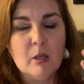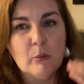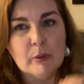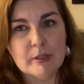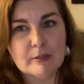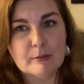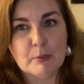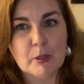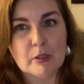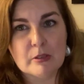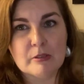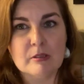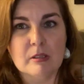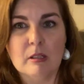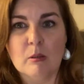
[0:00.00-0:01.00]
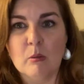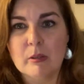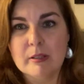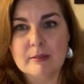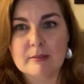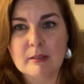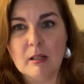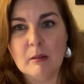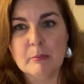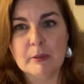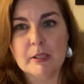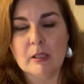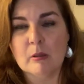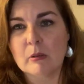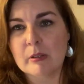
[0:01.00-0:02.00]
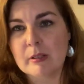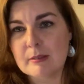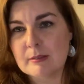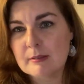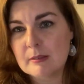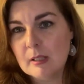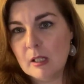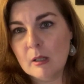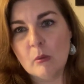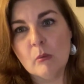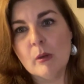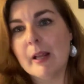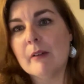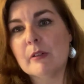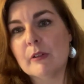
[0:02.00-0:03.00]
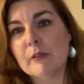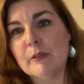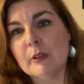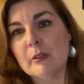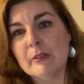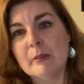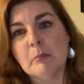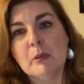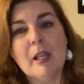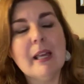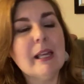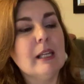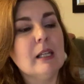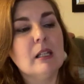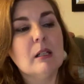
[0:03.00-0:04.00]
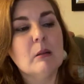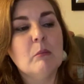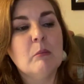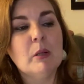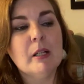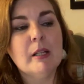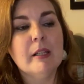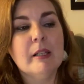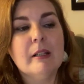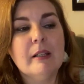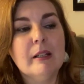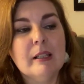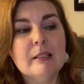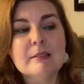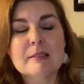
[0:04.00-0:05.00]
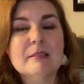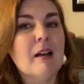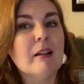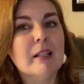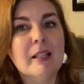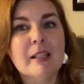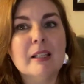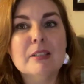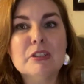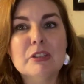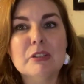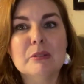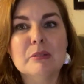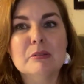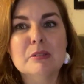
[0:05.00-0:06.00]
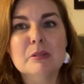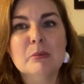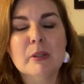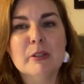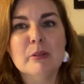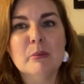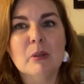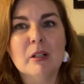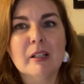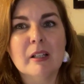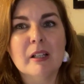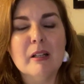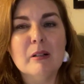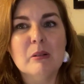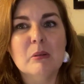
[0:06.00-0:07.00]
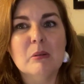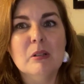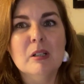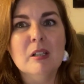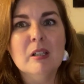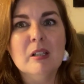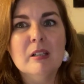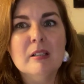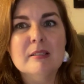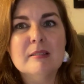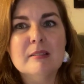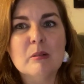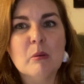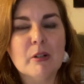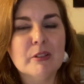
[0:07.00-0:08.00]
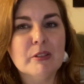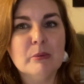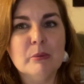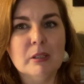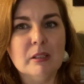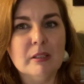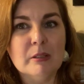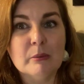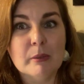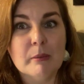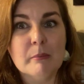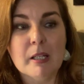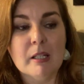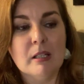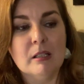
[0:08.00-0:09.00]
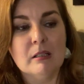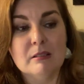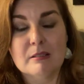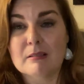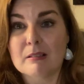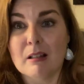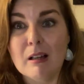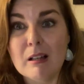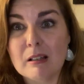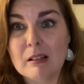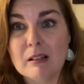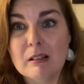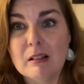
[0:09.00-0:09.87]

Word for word: with this person or this company or this whatever, fill in the blank, but it's not going to get you to where you want to go. So are you willing to remain stuck?